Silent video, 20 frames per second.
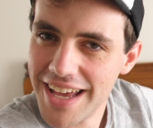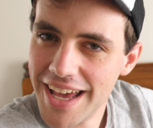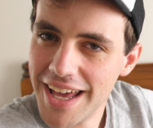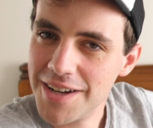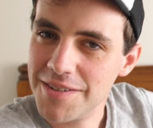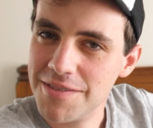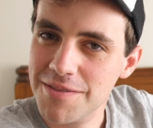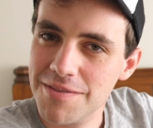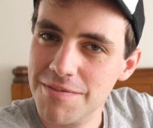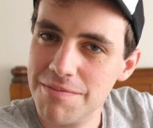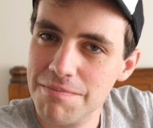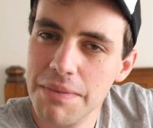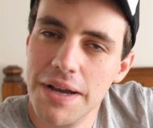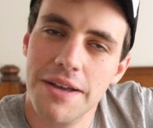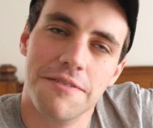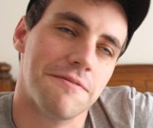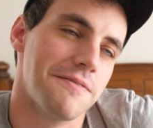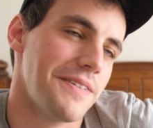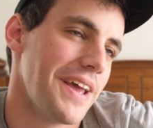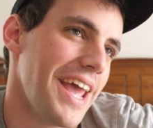and my
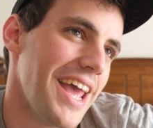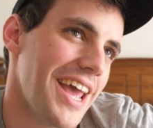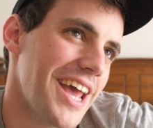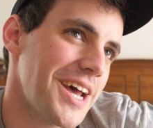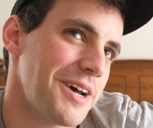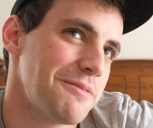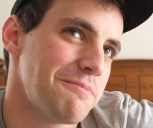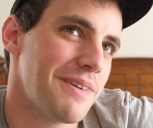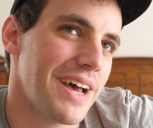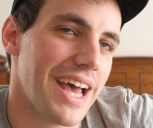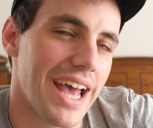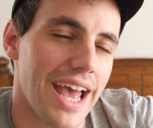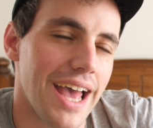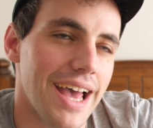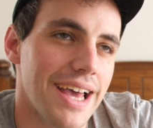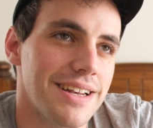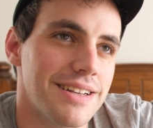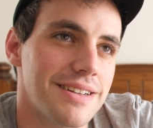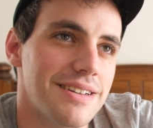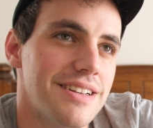fam
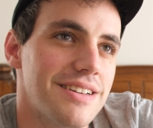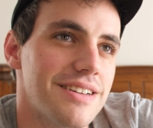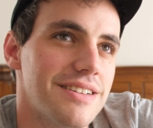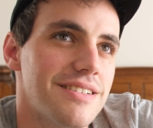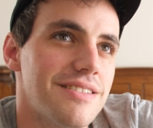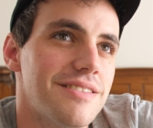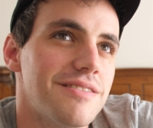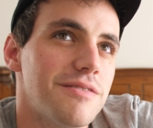and